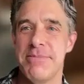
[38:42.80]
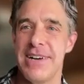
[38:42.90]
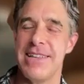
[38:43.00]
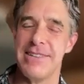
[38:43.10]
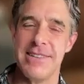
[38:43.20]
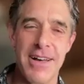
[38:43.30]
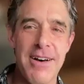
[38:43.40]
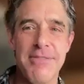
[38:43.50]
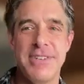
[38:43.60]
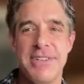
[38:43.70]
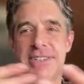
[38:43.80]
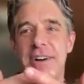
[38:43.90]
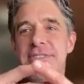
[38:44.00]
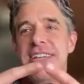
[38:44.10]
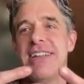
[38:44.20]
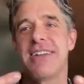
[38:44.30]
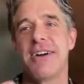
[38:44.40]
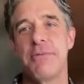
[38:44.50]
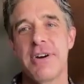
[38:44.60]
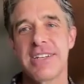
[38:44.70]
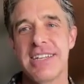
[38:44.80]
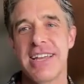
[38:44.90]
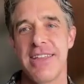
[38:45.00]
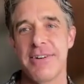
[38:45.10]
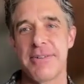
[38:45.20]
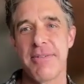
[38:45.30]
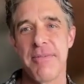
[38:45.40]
I loved dovetailing our work together.